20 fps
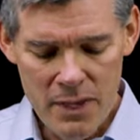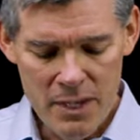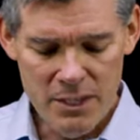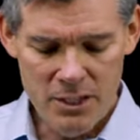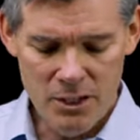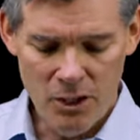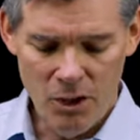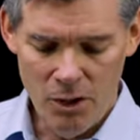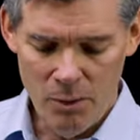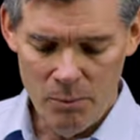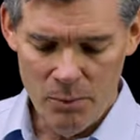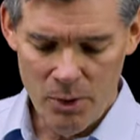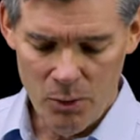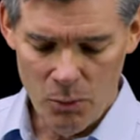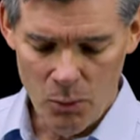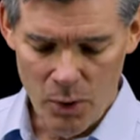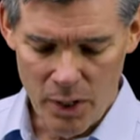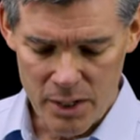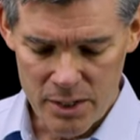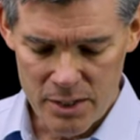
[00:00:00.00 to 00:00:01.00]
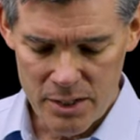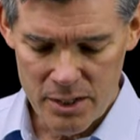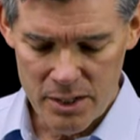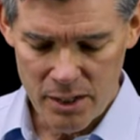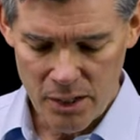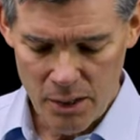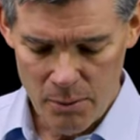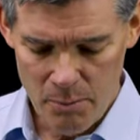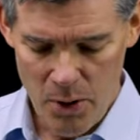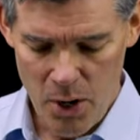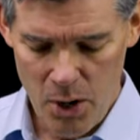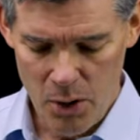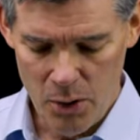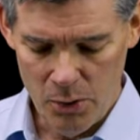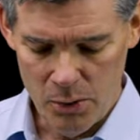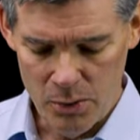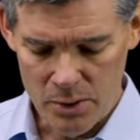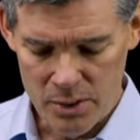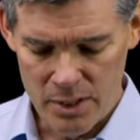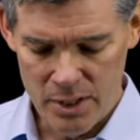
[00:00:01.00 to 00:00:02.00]
this psalm was
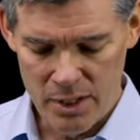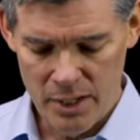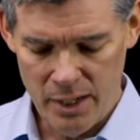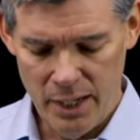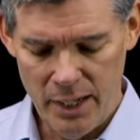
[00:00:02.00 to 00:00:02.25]
composed.